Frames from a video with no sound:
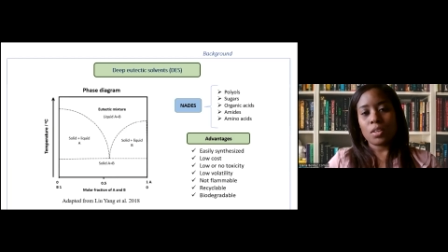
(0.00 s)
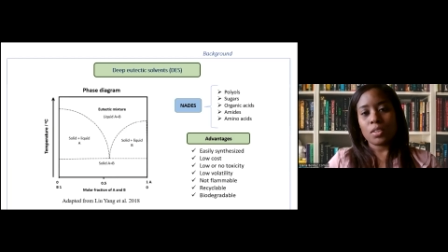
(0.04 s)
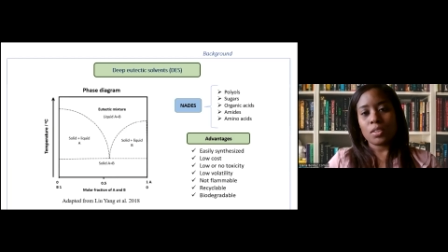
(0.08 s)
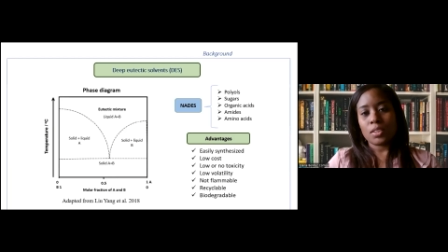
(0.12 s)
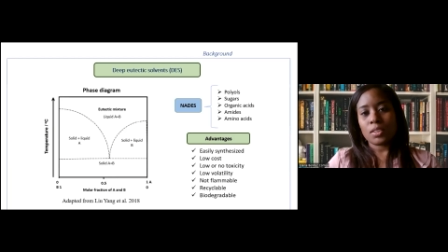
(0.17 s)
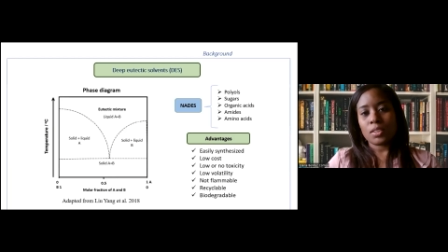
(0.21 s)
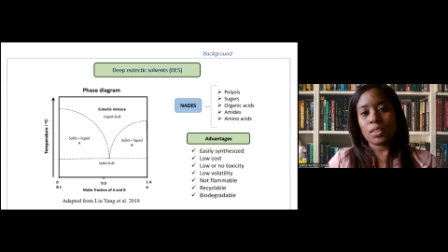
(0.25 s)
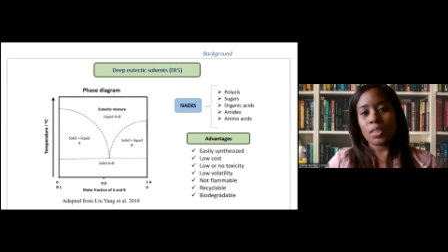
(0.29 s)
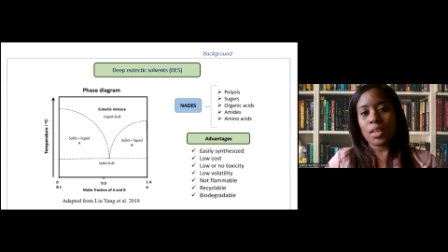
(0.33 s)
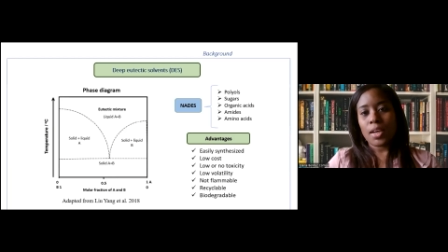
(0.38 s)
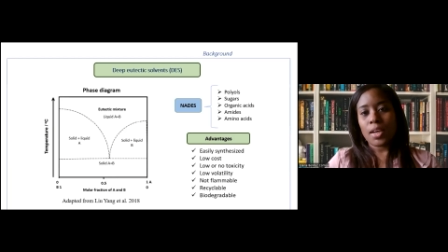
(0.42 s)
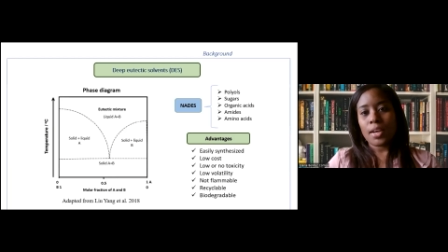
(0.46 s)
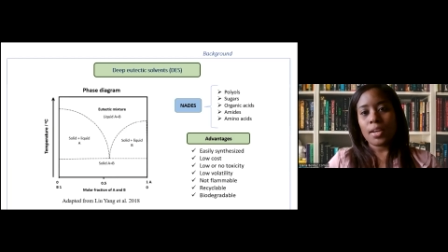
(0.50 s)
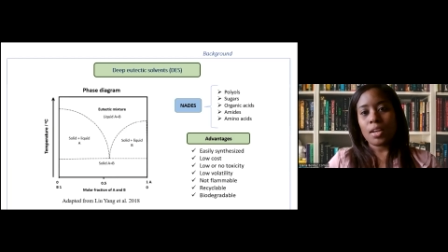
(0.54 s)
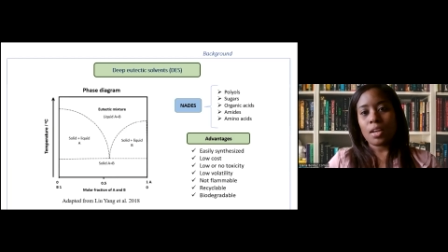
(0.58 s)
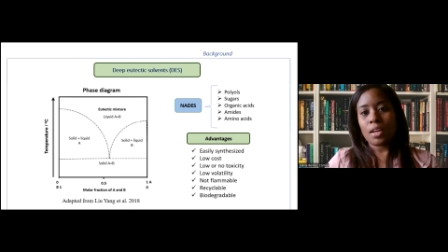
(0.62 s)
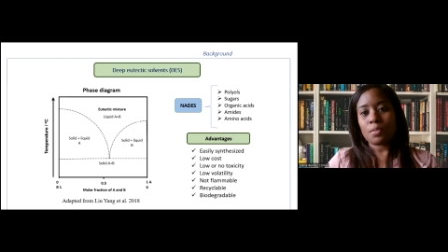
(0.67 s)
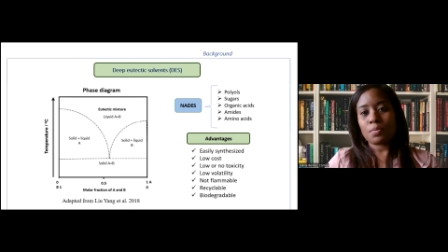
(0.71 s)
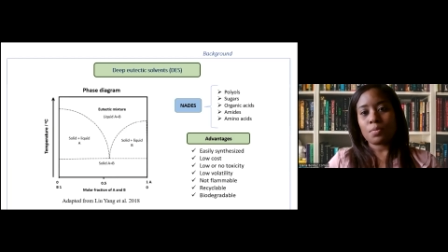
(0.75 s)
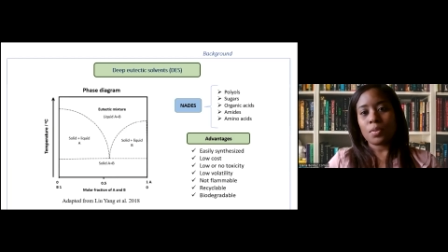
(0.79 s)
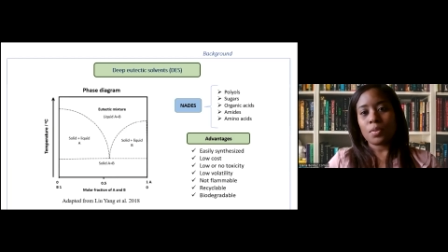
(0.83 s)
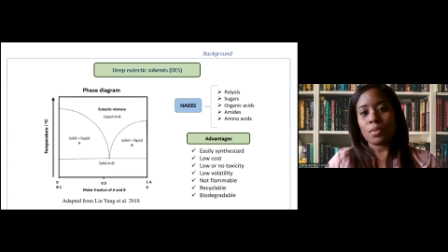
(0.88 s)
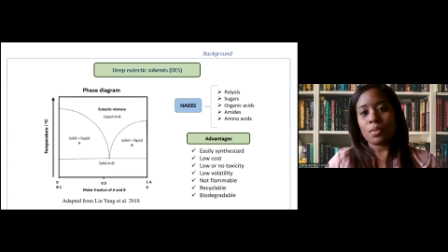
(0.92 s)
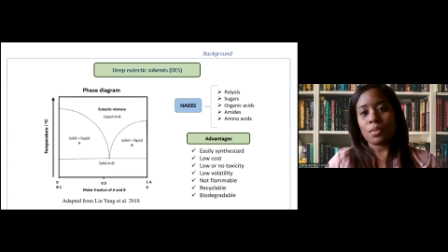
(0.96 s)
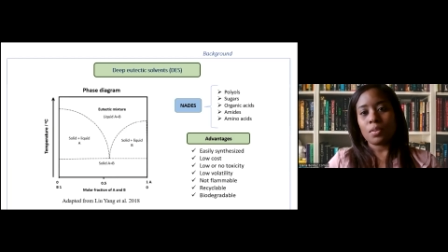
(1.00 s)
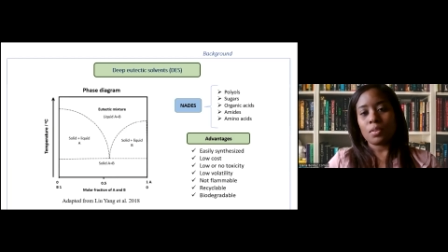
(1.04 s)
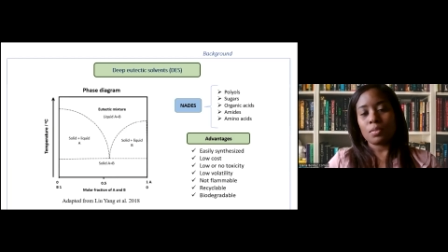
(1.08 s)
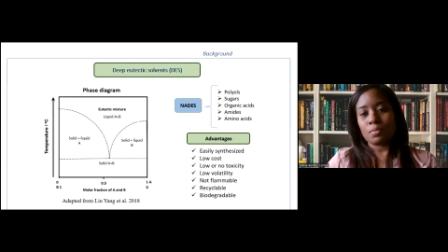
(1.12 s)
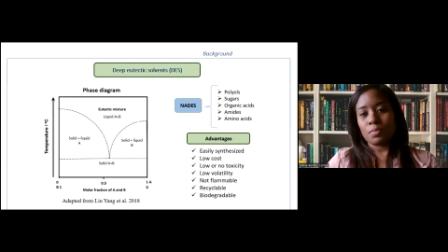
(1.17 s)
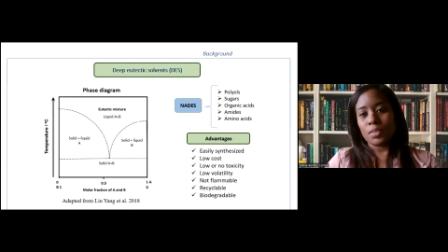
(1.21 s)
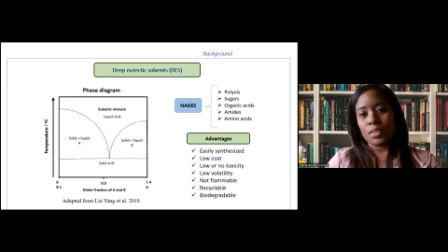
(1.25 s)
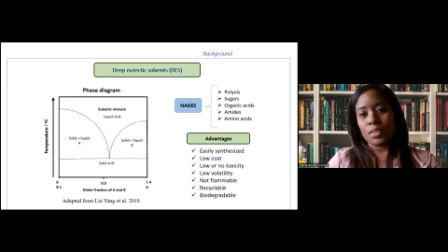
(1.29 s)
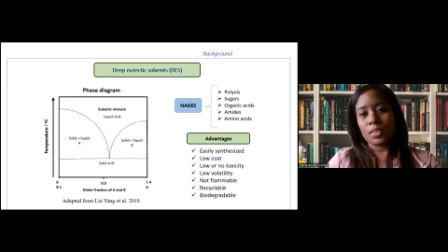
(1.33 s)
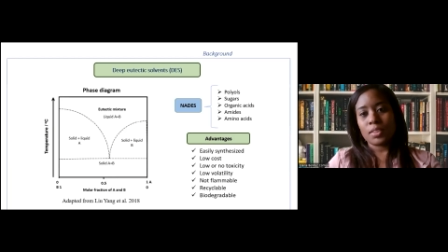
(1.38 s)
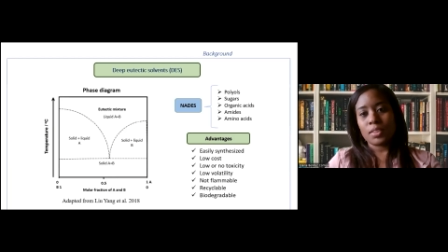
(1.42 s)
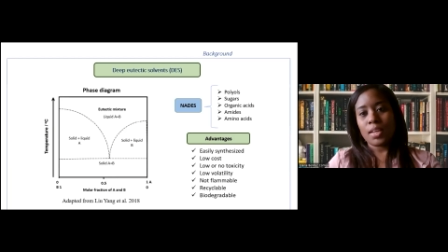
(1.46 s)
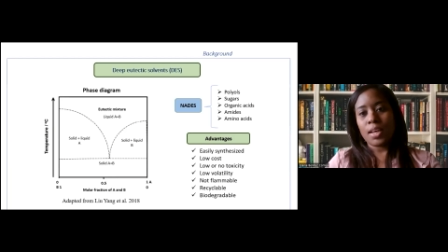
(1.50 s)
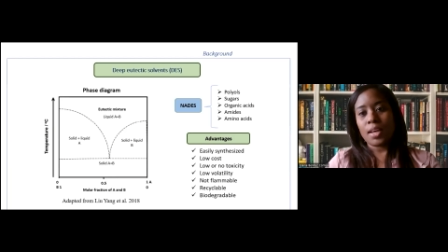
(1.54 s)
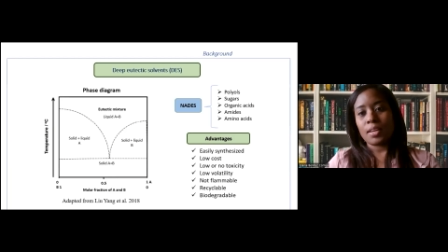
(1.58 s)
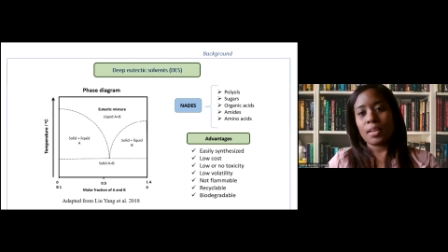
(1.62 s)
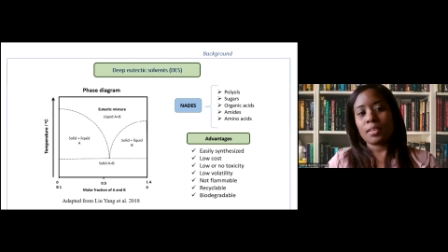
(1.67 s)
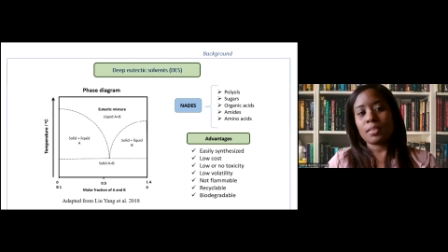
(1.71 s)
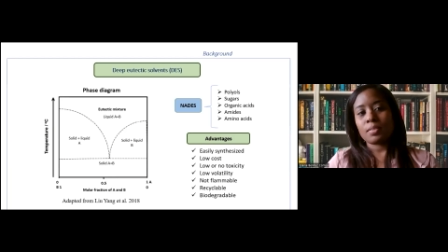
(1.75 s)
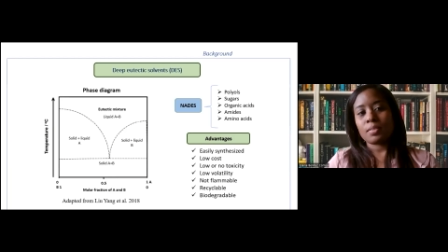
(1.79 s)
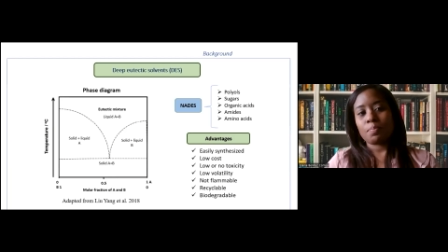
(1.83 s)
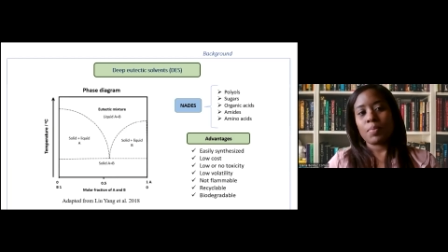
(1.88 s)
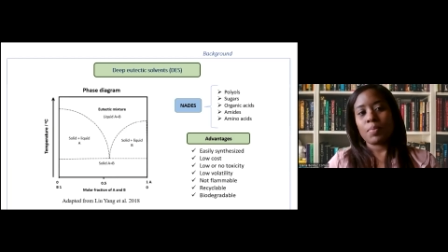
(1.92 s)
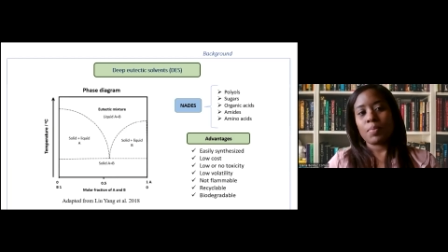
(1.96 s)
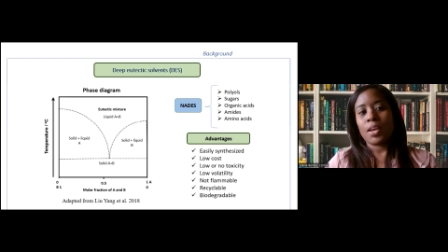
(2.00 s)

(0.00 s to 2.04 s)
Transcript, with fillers: in this area of design